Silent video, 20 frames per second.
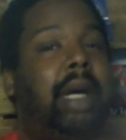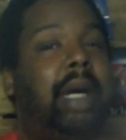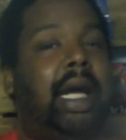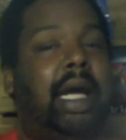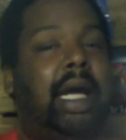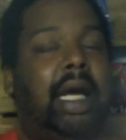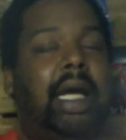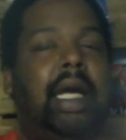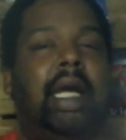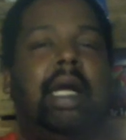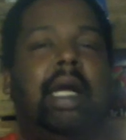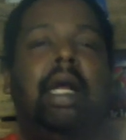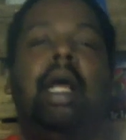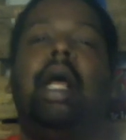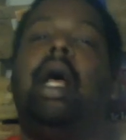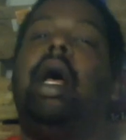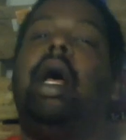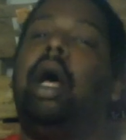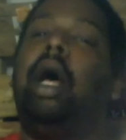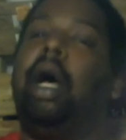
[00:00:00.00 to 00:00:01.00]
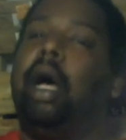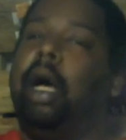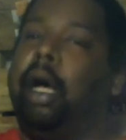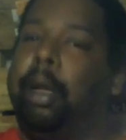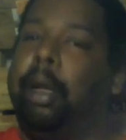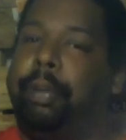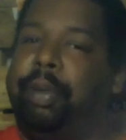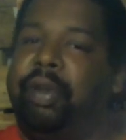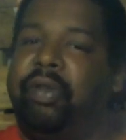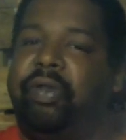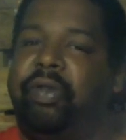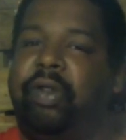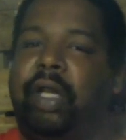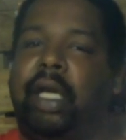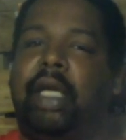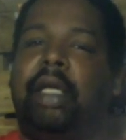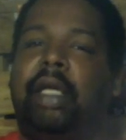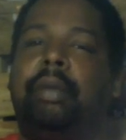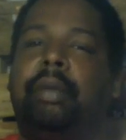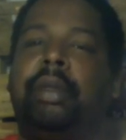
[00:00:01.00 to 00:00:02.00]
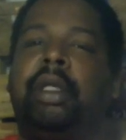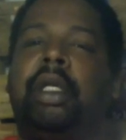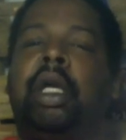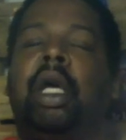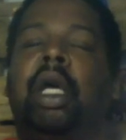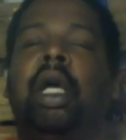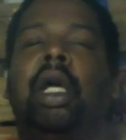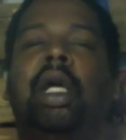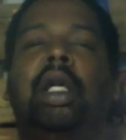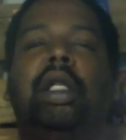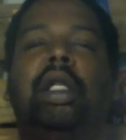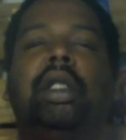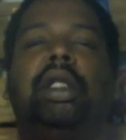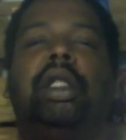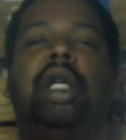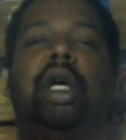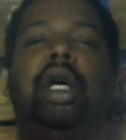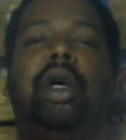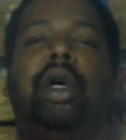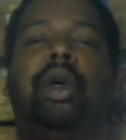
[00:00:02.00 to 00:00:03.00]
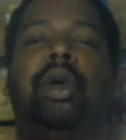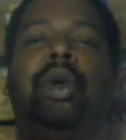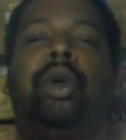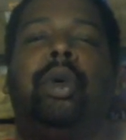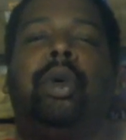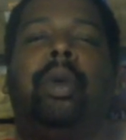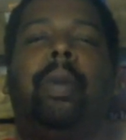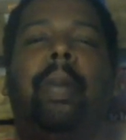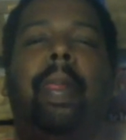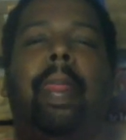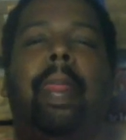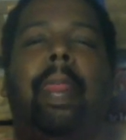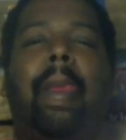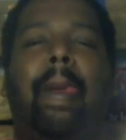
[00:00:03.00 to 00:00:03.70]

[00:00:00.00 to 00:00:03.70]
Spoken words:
head, up in flames. So,